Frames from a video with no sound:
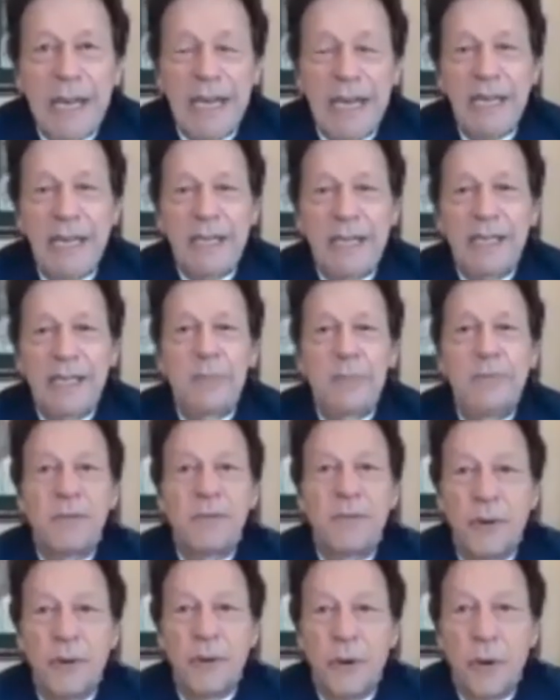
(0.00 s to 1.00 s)
The
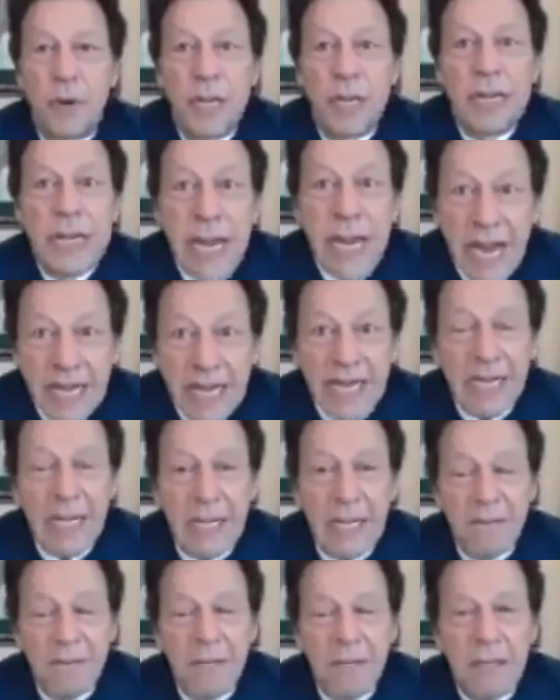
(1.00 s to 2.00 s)
Hindu Tamil
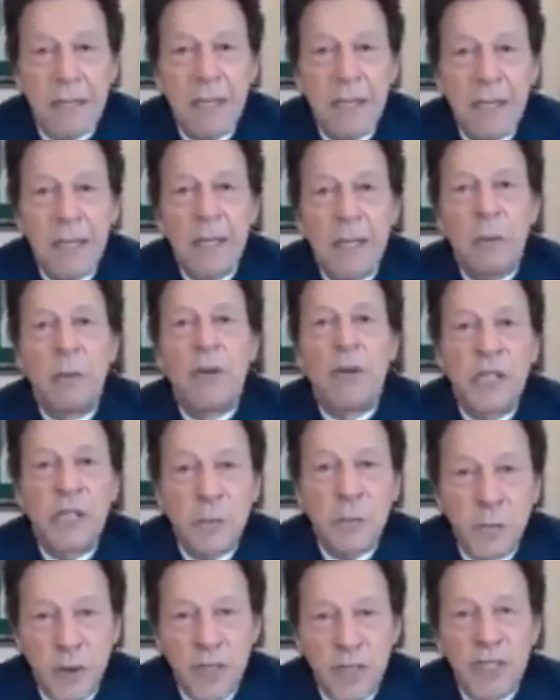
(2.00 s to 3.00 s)
Tigers before
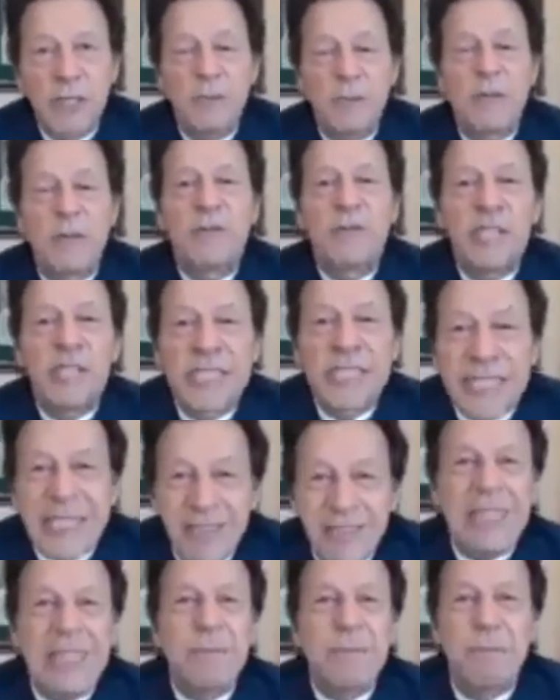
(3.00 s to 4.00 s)
9/11 were
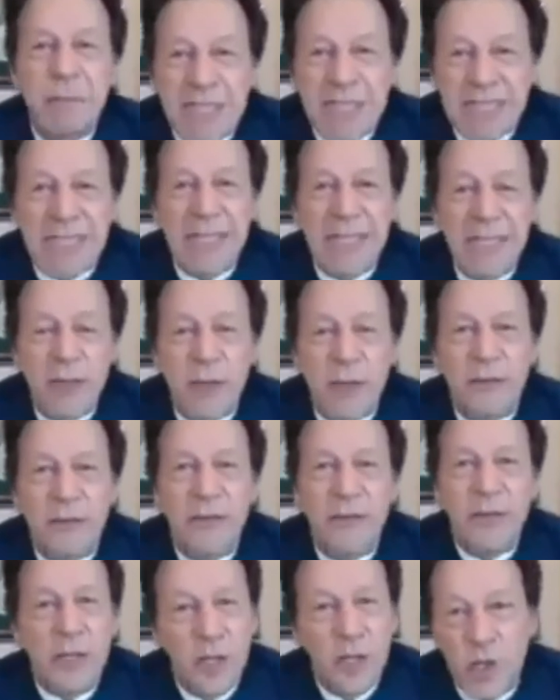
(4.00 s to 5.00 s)
responsible for
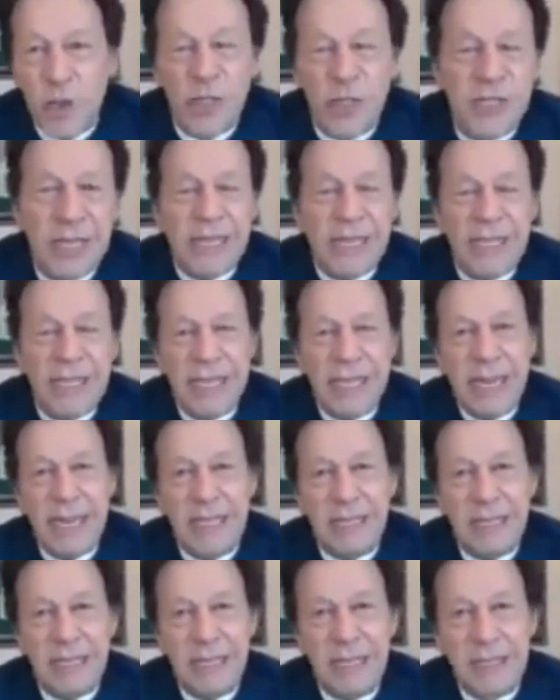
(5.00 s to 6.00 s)
70% of
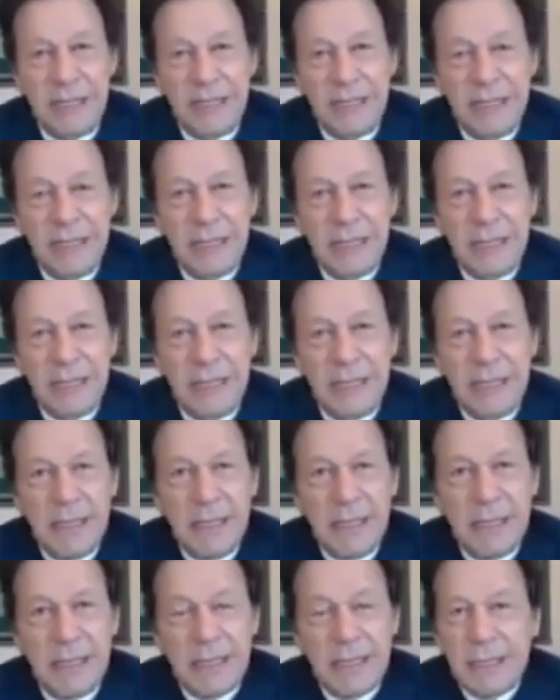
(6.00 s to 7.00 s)
suicide attacks.
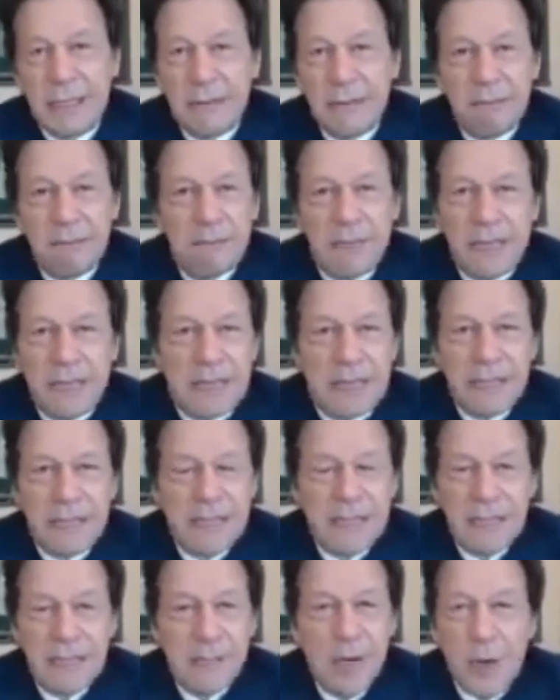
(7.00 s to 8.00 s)

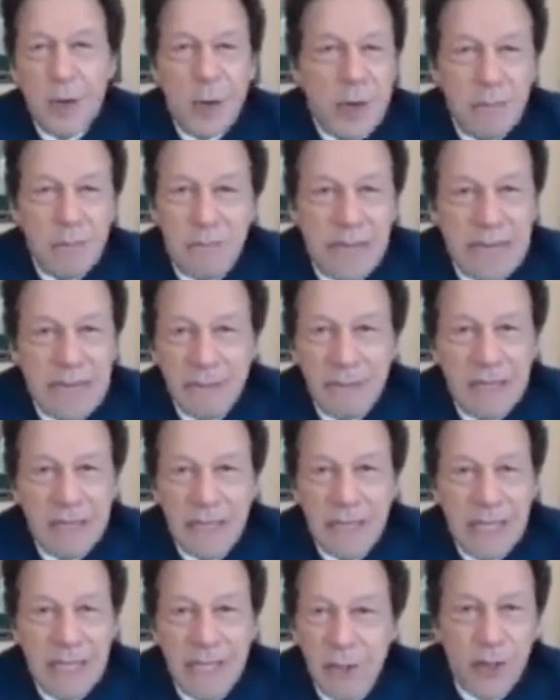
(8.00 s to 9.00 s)
But no
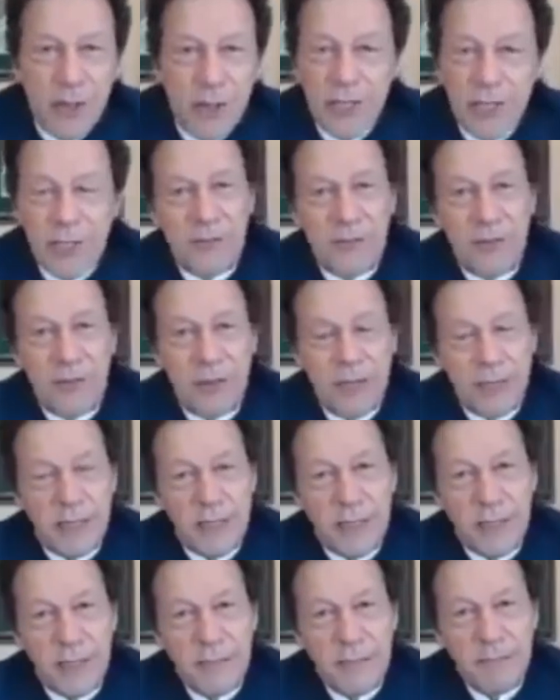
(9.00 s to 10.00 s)
one blamed
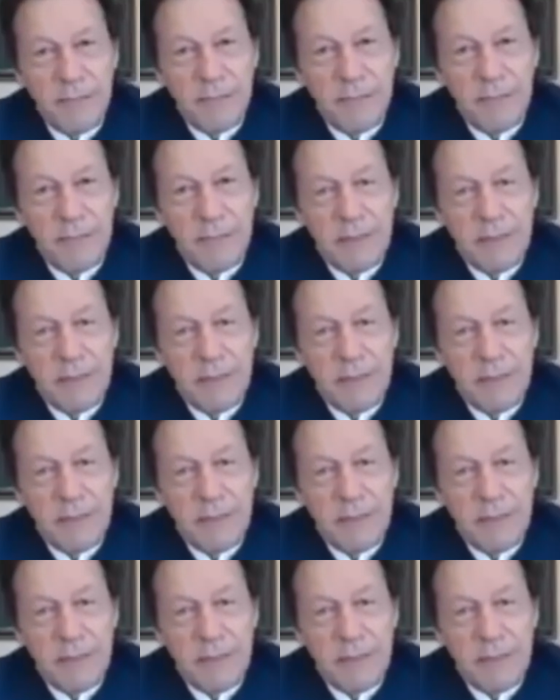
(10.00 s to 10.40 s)
Hinduism for it.